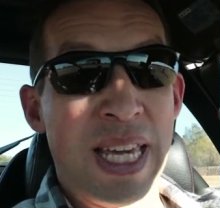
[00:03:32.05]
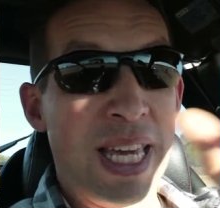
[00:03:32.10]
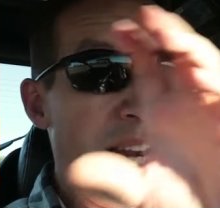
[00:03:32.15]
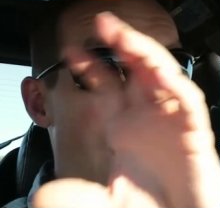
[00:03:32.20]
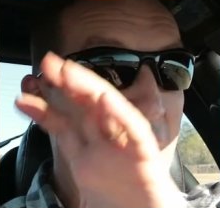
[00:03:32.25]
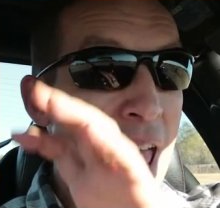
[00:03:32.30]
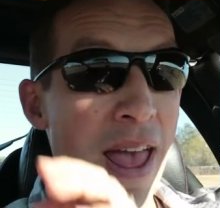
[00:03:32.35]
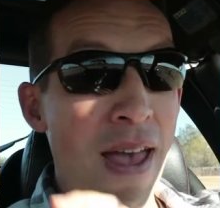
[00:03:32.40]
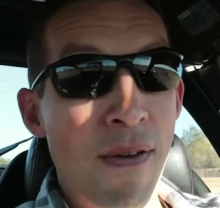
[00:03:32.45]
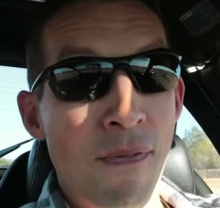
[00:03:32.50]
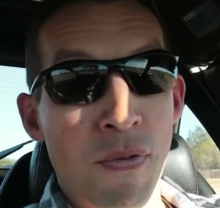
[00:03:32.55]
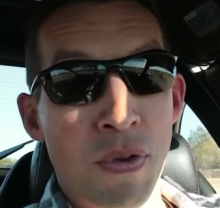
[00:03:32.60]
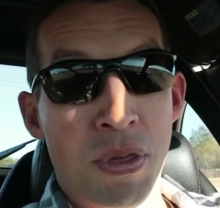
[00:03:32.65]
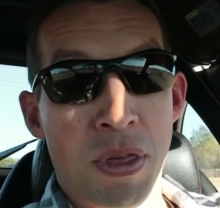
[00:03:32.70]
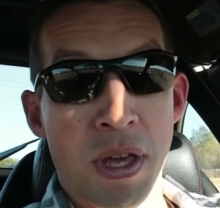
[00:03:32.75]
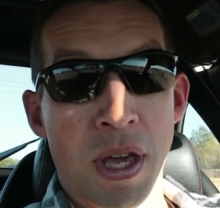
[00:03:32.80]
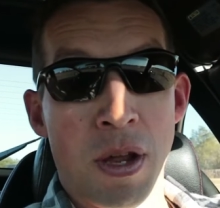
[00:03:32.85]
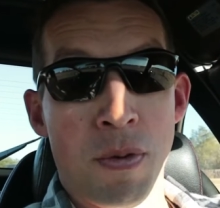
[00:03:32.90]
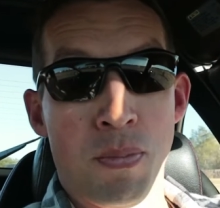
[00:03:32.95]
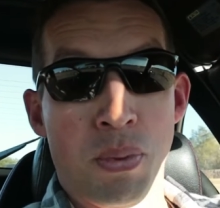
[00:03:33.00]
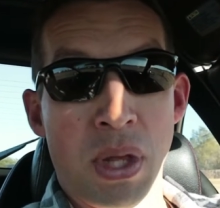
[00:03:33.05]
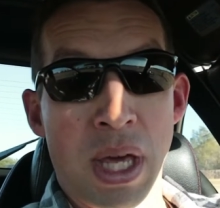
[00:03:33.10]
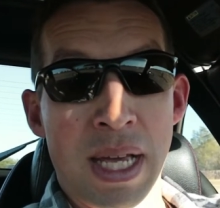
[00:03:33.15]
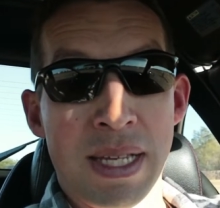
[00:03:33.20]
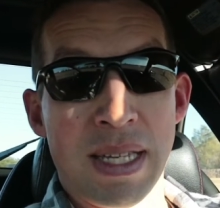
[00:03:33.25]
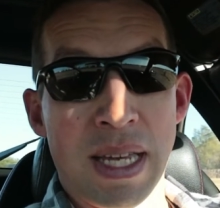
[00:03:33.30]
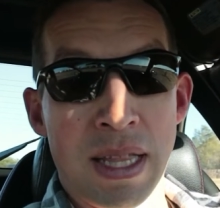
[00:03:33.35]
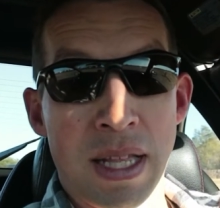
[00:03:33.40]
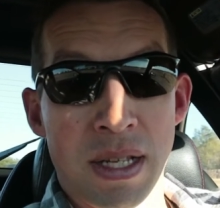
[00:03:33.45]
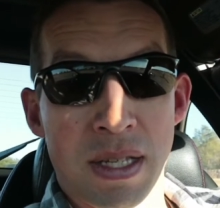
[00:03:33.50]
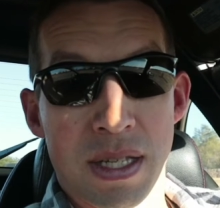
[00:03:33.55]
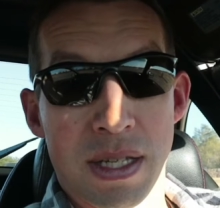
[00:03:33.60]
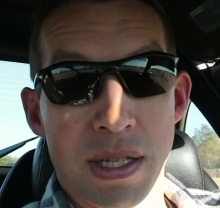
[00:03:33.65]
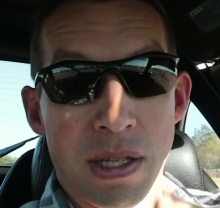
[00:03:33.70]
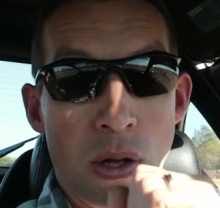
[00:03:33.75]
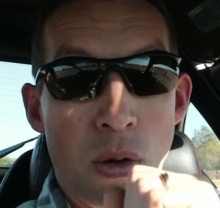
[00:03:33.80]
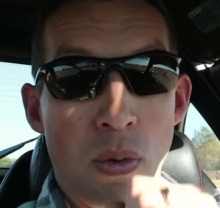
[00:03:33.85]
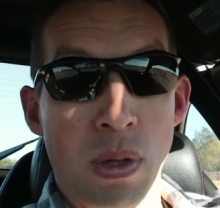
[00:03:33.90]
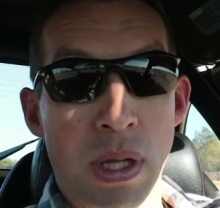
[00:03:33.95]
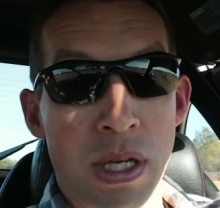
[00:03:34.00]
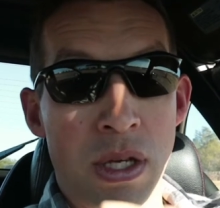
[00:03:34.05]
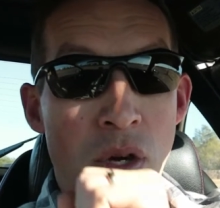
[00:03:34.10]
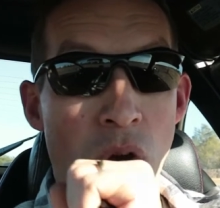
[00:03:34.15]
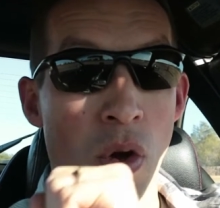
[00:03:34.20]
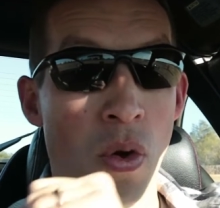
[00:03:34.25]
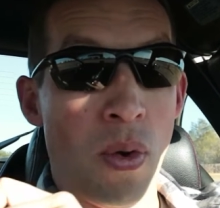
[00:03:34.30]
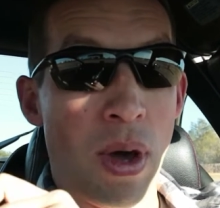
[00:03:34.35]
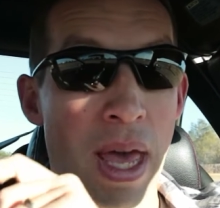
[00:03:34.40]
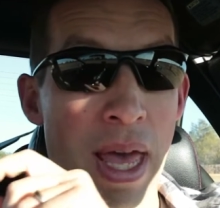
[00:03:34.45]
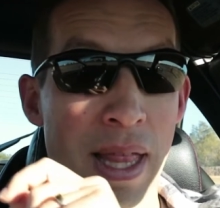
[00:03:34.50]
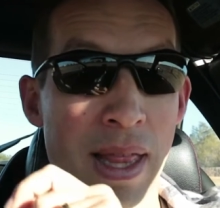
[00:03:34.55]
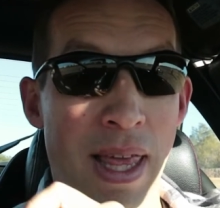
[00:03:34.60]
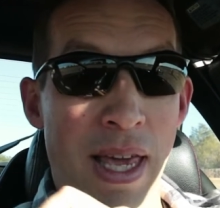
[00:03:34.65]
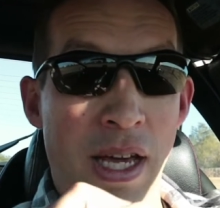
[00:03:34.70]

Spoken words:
get everything in place, and then slowly go and